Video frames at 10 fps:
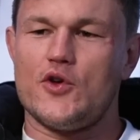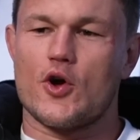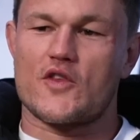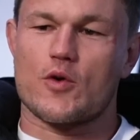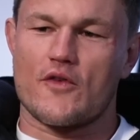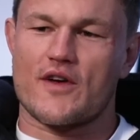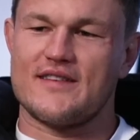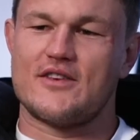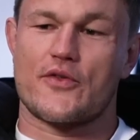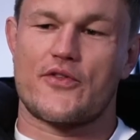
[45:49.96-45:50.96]
you got 12 cards,
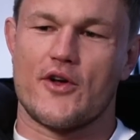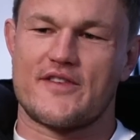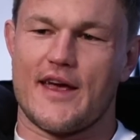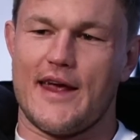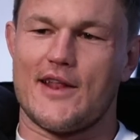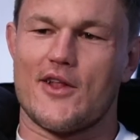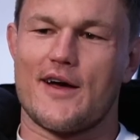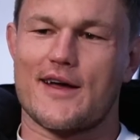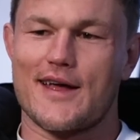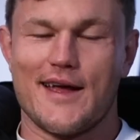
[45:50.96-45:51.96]
he got 13.
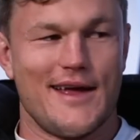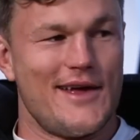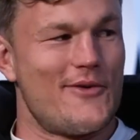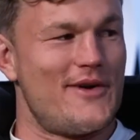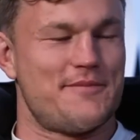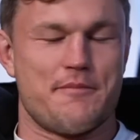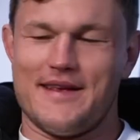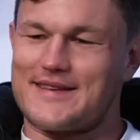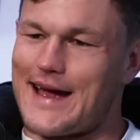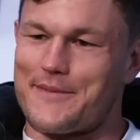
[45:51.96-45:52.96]
Like, well,
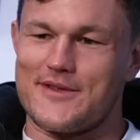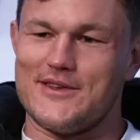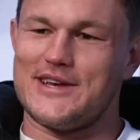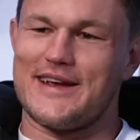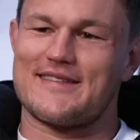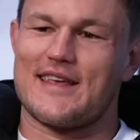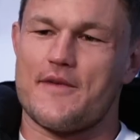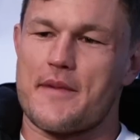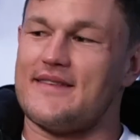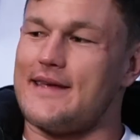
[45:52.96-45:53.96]
he's captain of GST. If he
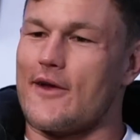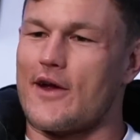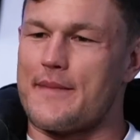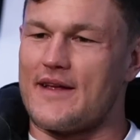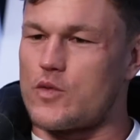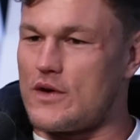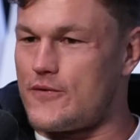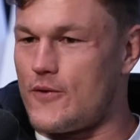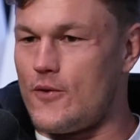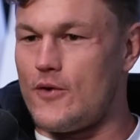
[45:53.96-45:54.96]
made 10 grand, he made
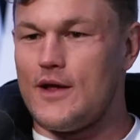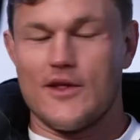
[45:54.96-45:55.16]
24.